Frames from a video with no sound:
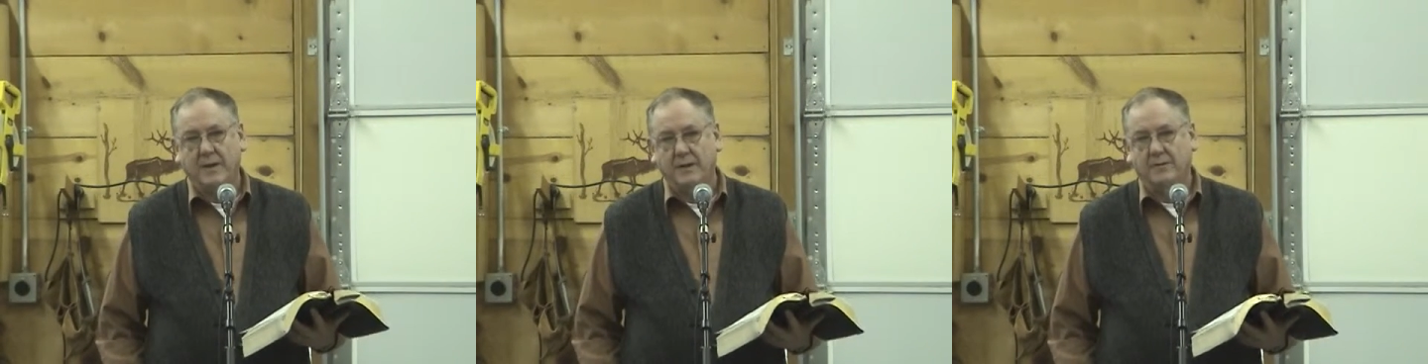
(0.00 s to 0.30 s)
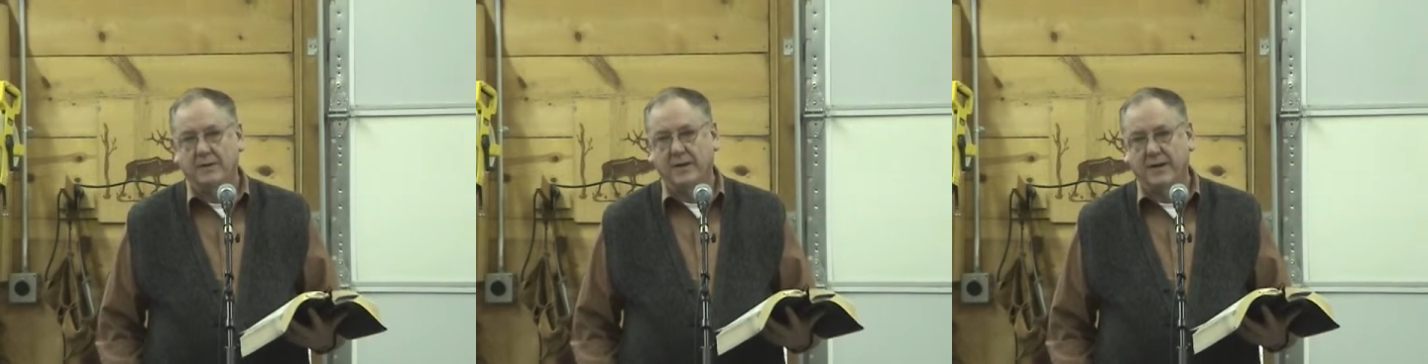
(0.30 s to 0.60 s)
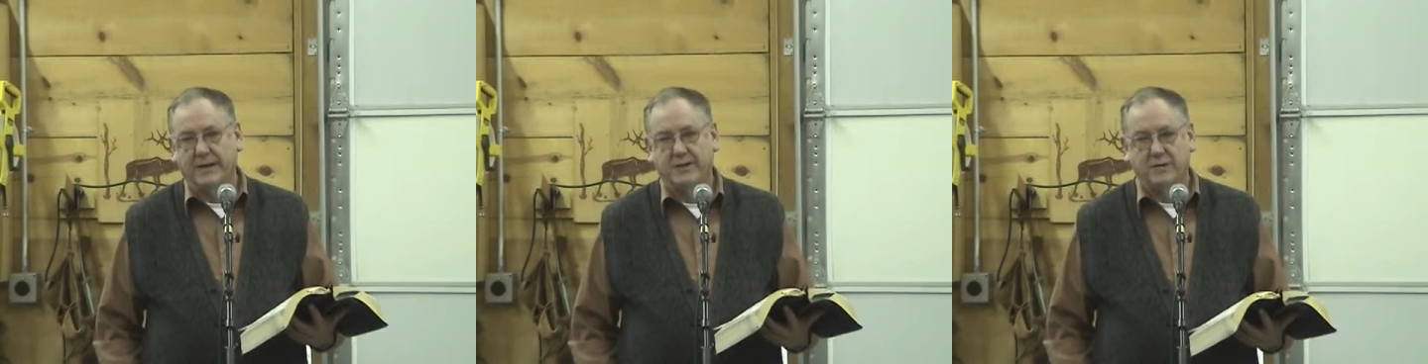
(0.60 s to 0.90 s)
Over the
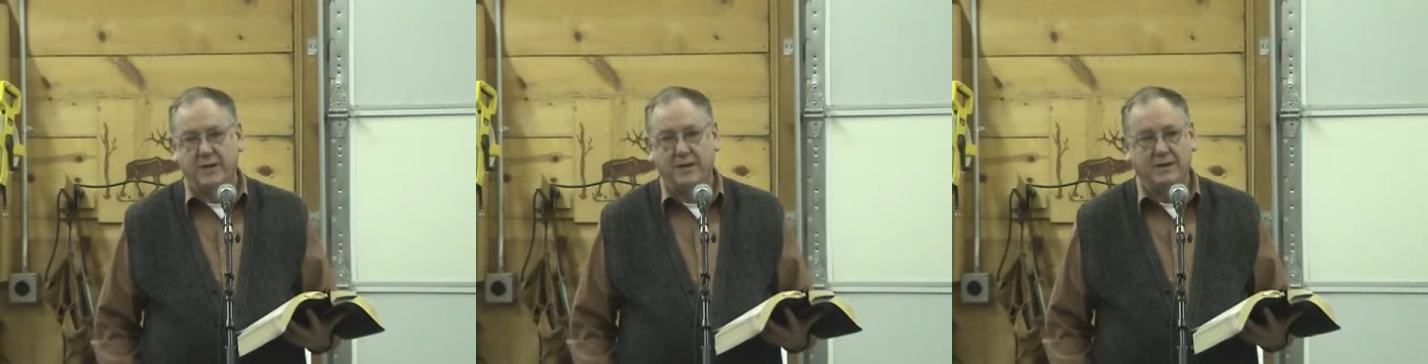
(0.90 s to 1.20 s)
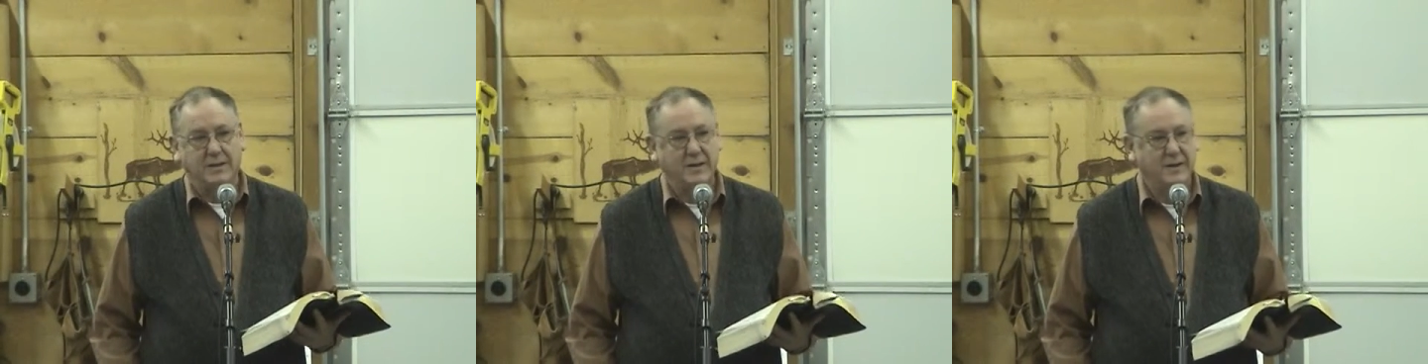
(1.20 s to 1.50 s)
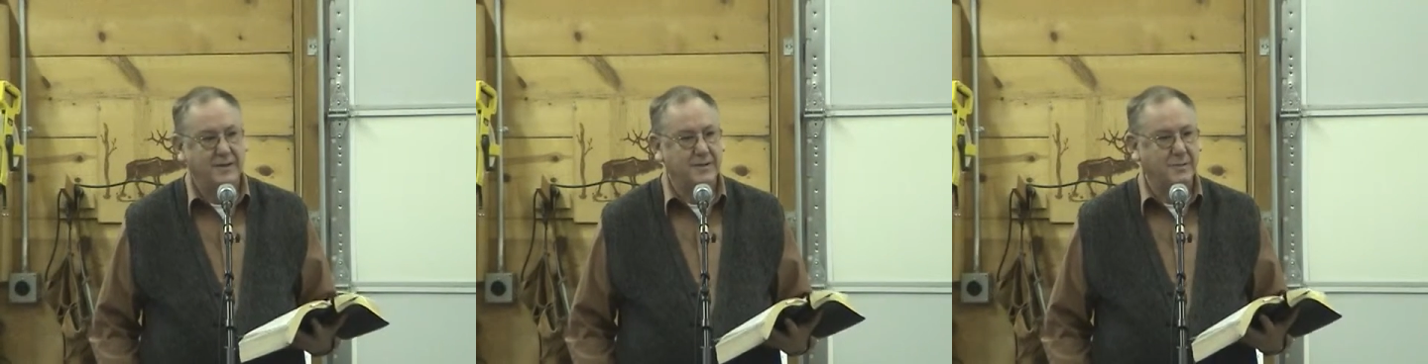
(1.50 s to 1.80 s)
last week,
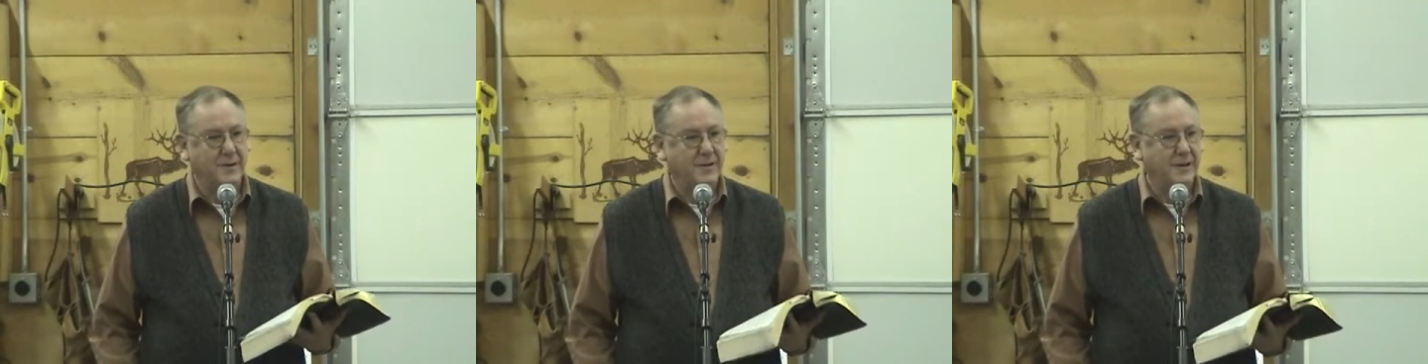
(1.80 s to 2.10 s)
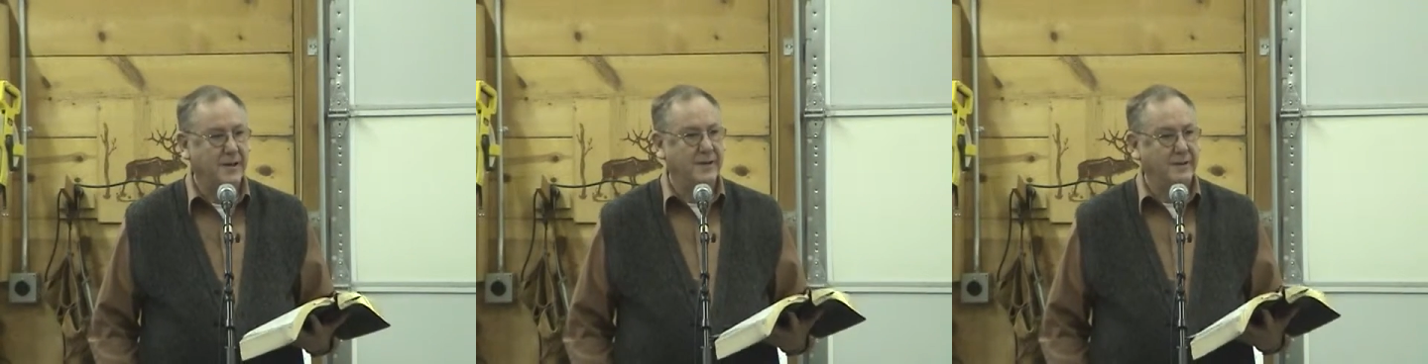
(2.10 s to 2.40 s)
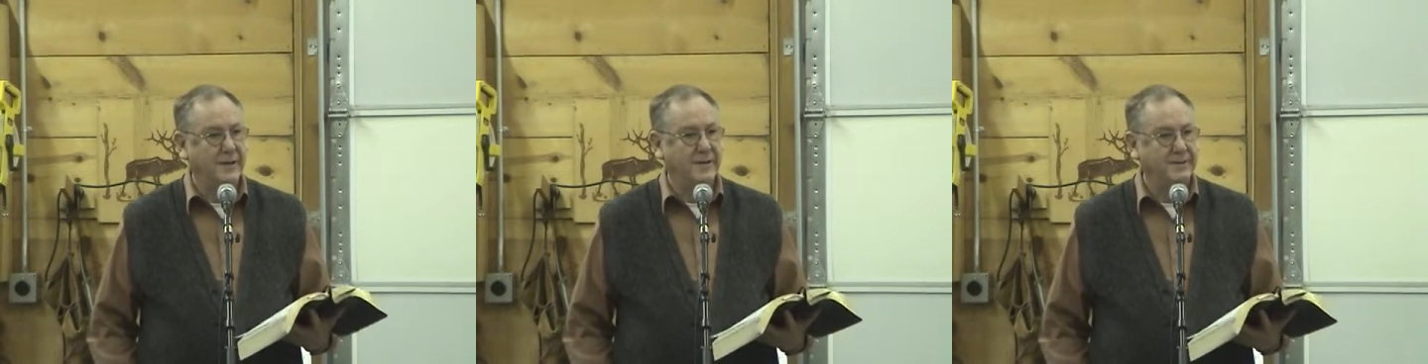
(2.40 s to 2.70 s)
it's been very evident.